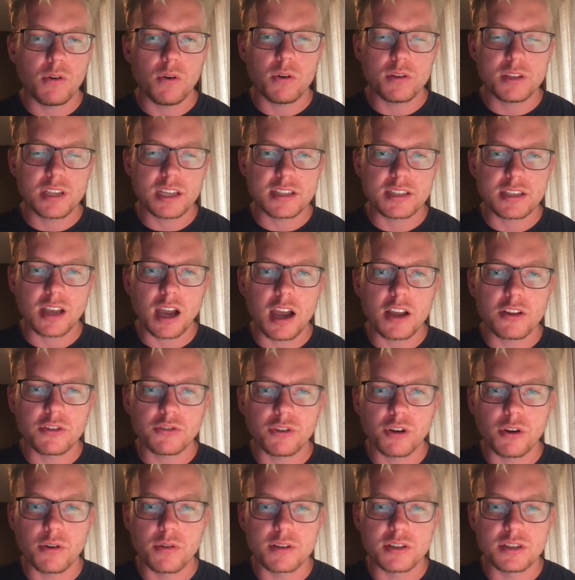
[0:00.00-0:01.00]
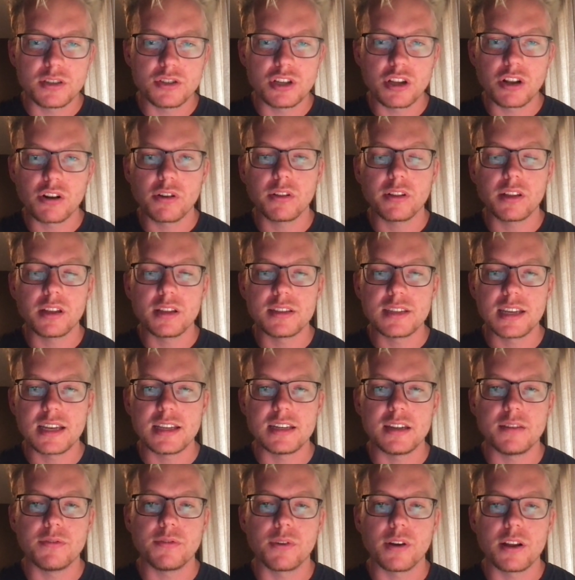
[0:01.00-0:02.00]
testosterone is generally
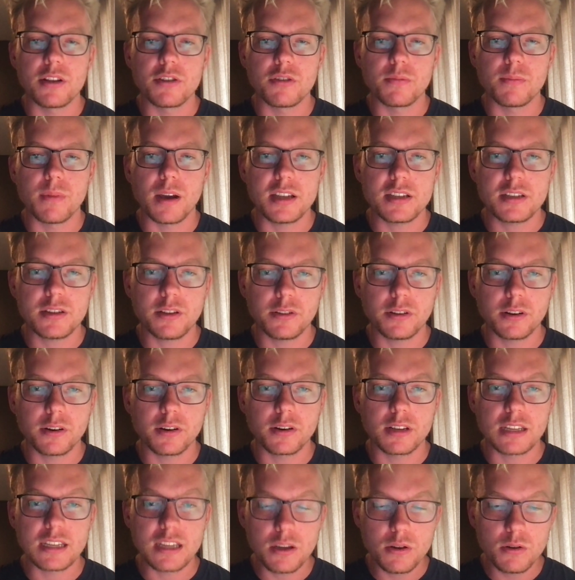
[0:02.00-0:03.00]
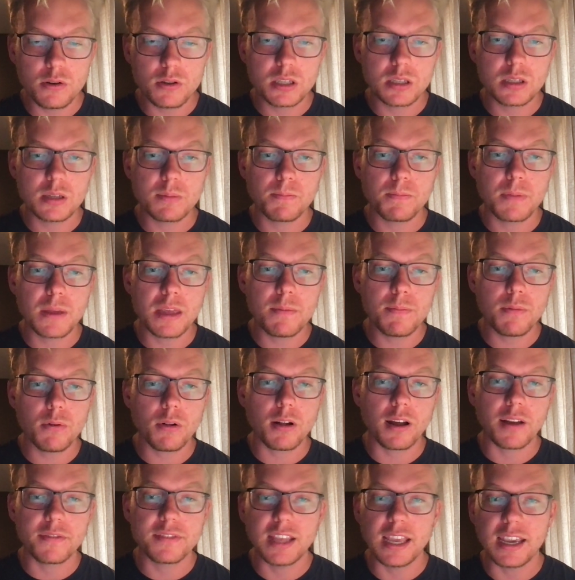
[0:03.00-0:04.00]
intended for intramuscular use,
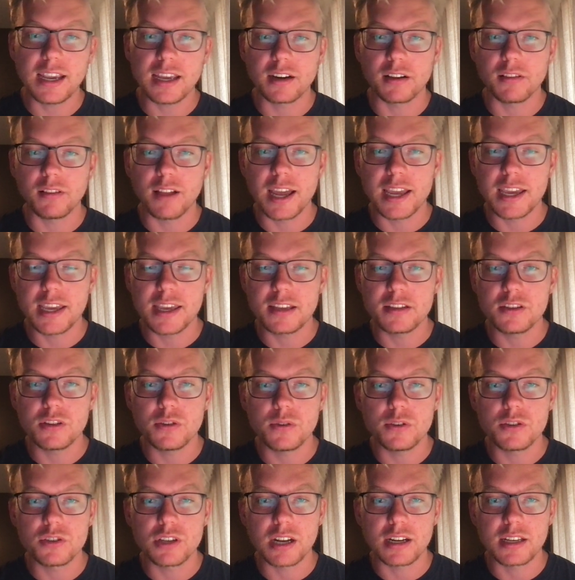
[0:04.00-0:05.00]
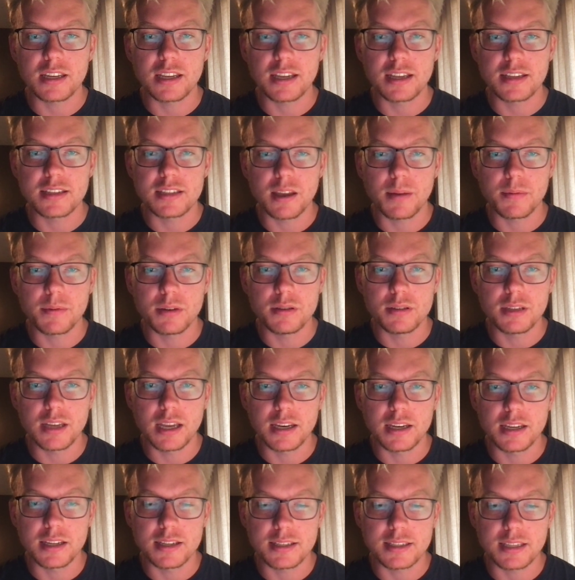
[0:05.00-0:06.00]
people have taken a liking to injecting
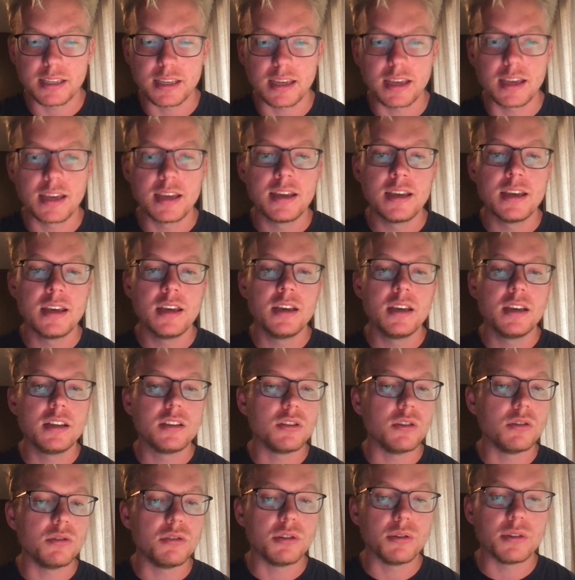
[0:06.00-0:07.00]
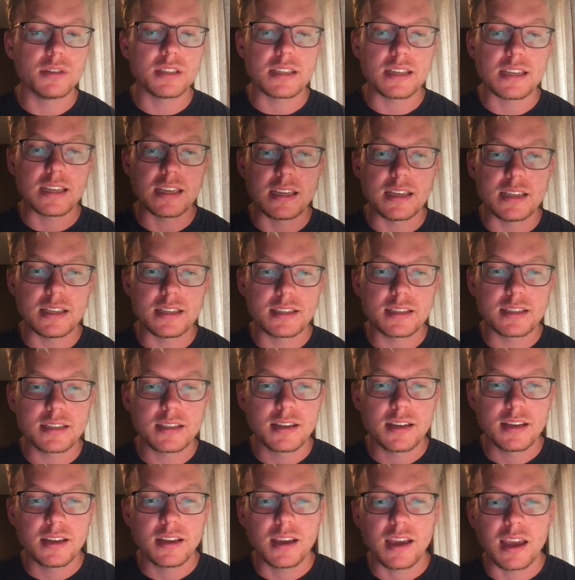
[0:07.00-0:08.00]
subcutaneously due to its ease
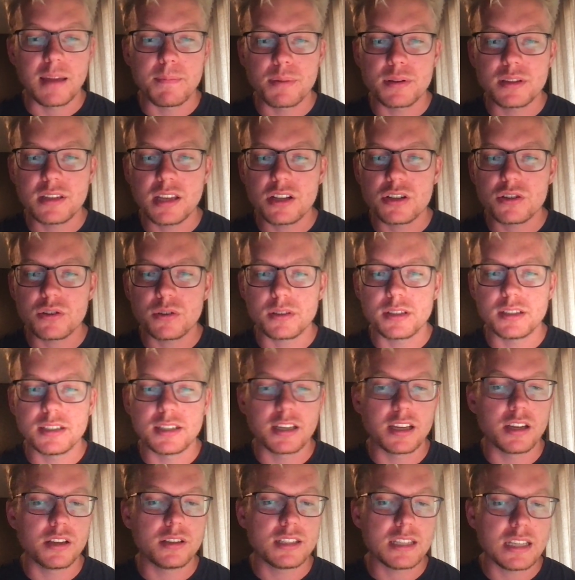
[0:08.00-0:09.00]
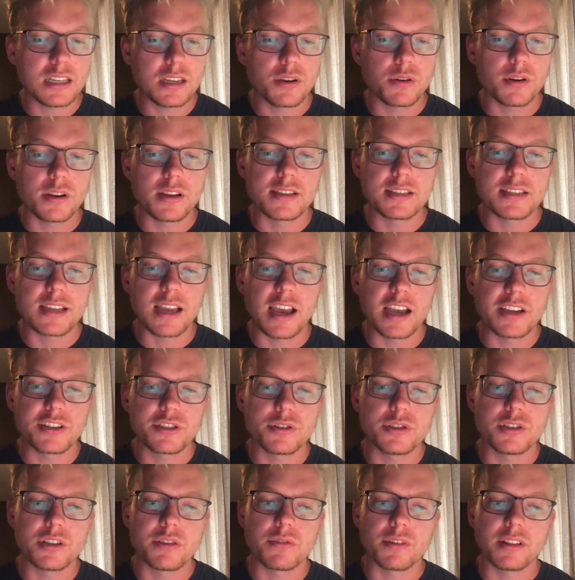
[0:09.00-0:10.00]
and potential to de decrease
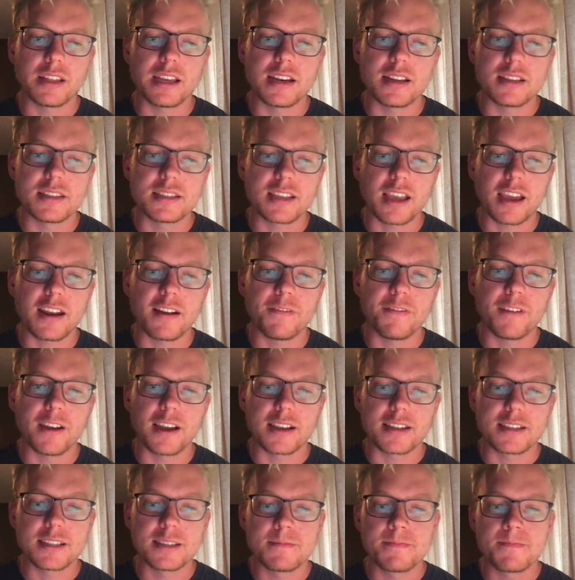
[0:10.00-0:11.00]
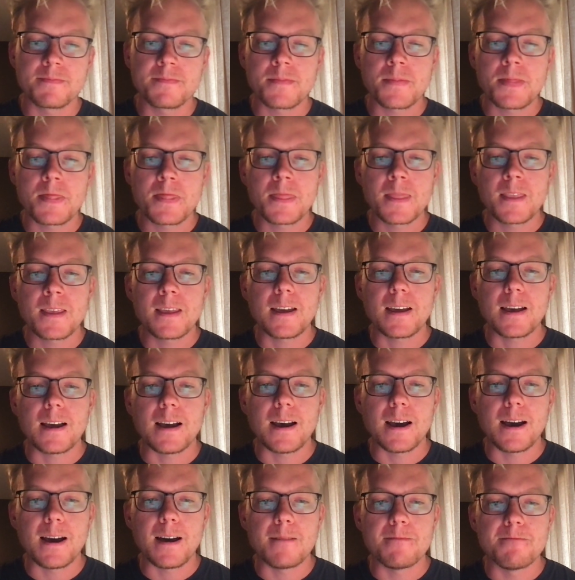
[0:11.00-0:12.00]
estrogen related side effects.
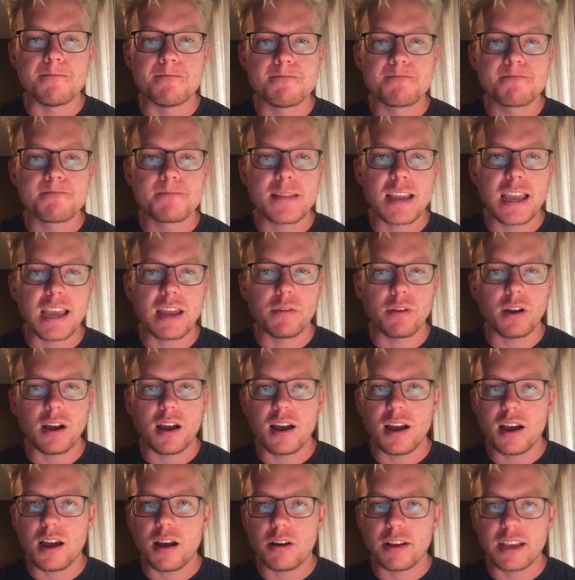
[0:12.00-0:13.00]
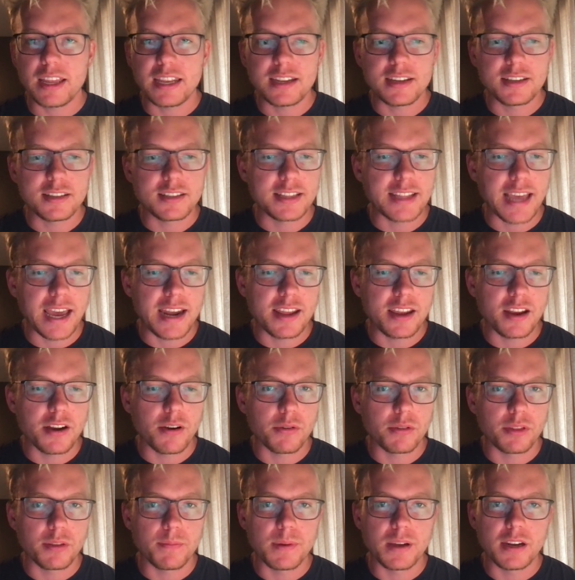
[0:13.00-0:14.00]
Um, and I'll get into that here
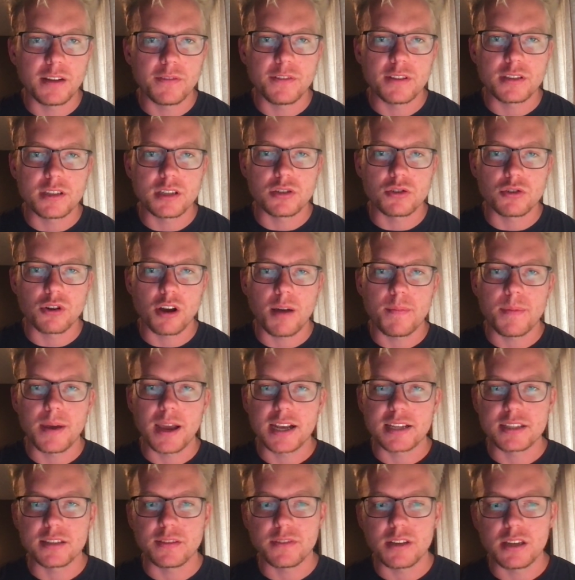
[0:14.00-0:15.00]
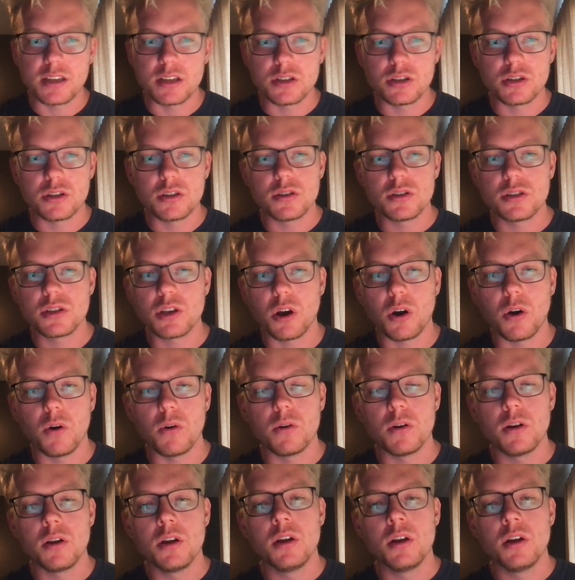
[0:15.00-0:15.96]
with the benefits and drawbacks of each. So,